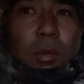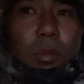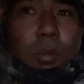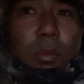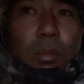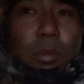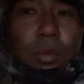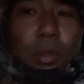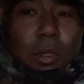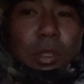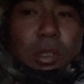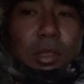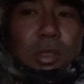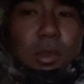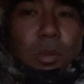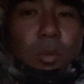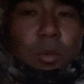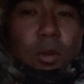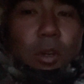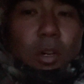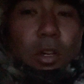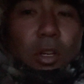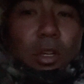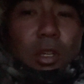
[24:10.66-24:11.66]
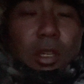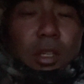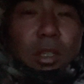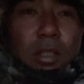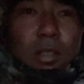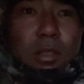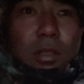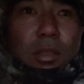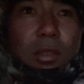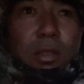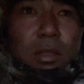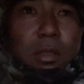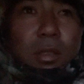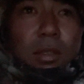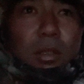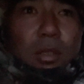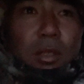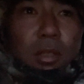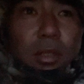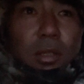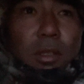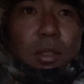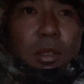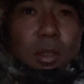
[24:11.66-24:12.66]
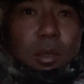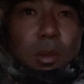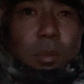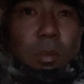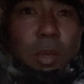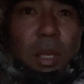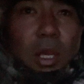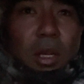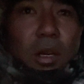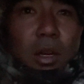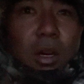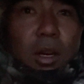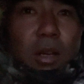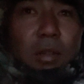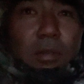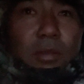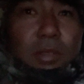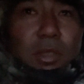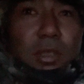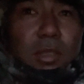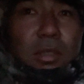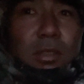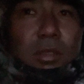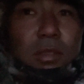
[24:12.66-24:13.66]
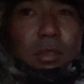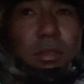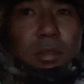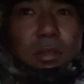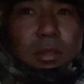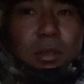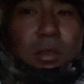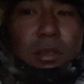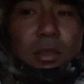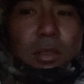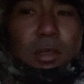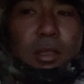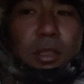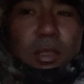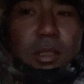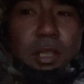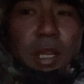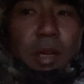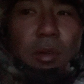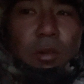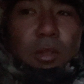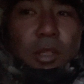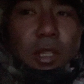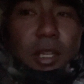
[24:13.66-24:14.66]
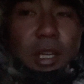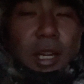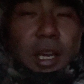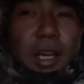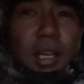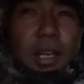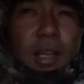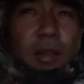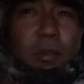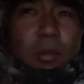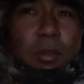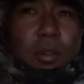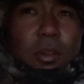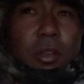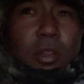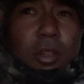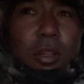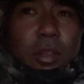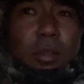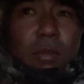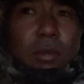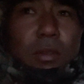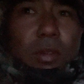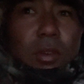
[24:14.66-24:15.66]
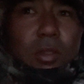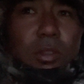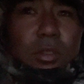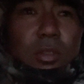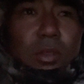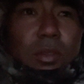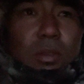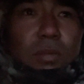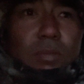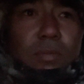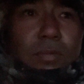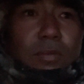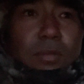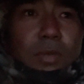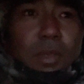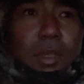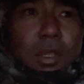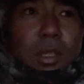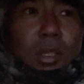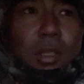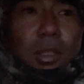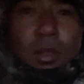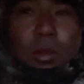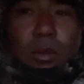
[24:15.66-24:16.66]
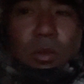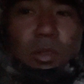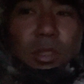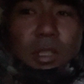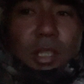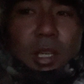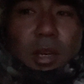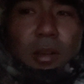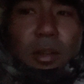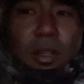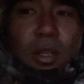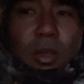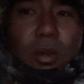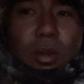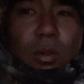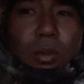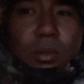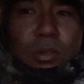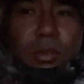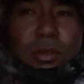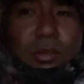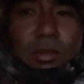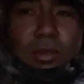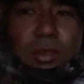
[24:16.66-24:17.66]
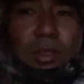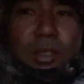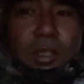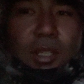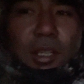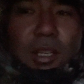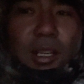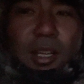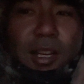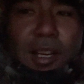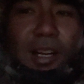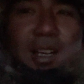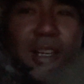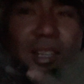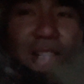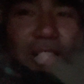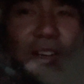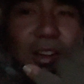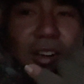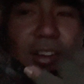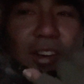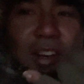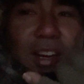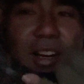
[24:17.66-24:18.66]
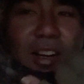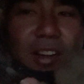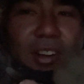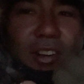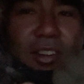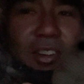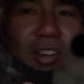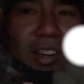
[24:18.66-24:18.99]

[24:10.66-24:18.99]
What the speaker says: put in some work and paid off, just not with the guy that we were looking for. So we'll see how it goes. Alright, aloha